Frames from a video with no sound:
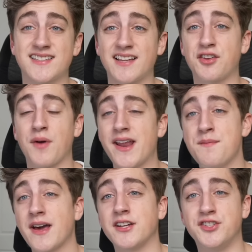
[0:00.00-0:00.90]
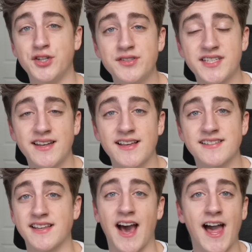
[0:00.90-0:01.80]
got the right amount of
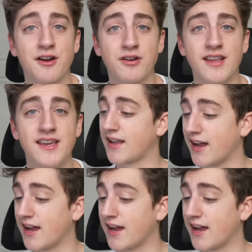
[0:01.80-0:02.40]
juiciness and irony.